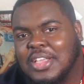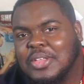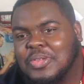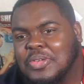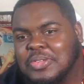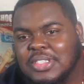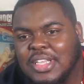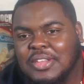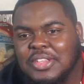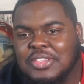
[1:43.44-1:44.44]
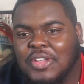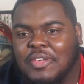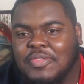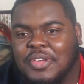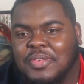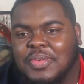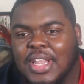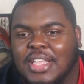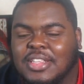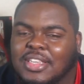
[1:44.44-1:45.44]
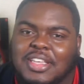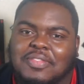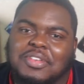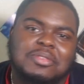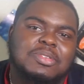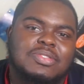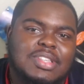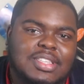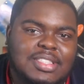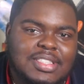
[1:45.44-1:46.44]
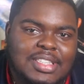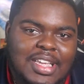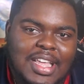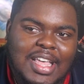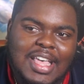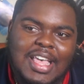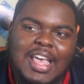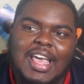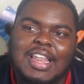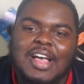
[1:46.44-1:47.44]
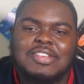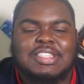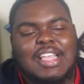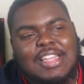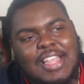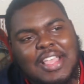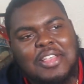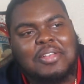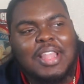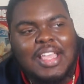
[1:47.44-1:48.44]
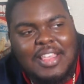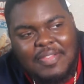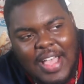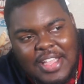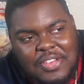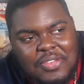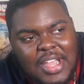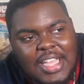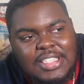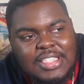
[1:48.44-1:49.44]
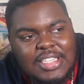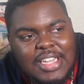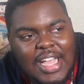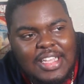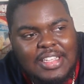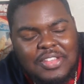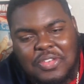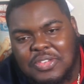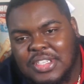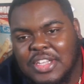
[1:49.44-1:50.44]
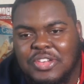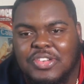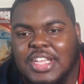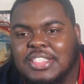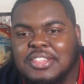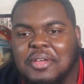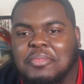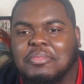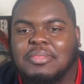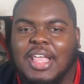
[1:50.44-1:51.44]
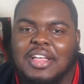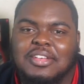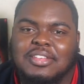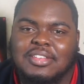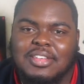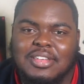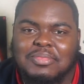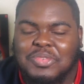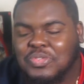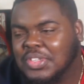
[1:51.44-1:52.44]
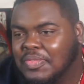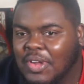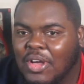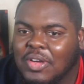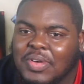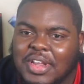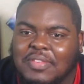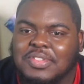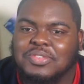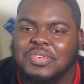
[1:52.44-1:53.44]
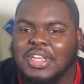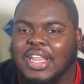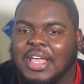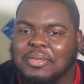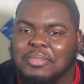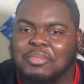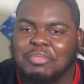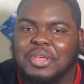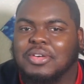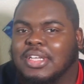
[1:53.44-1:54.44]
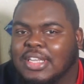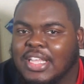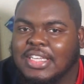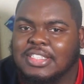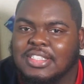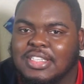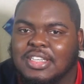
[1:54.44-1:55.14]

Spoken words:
You know what I'm saying? Niggas started fucking with like the DFW niggas. And I was like, damn, like if I can do that shit, I could, you know what I'm saying, create something like a music vlog or whatever to really like build connections and,